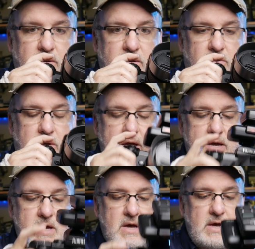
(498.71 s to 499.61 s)

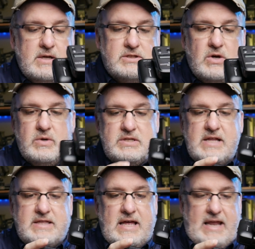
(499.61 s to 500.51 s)
Okay, so it's
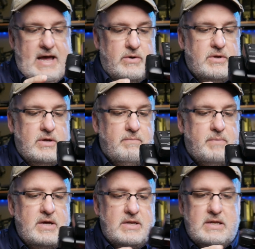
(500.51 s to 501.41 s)
not that loud,
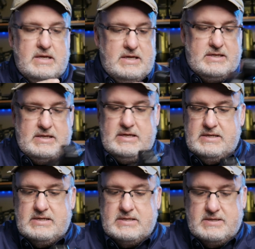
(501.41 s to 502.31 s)
but it
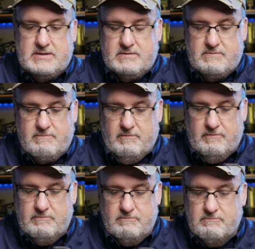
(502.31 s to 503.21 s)
is
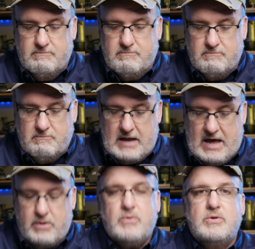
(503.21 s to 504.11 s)

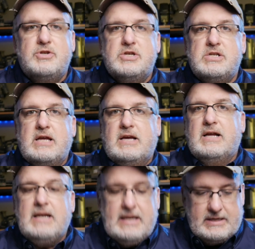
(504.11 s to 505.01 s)
louder than just like a
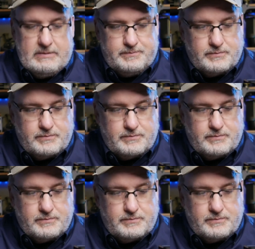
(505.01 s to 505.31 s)
click.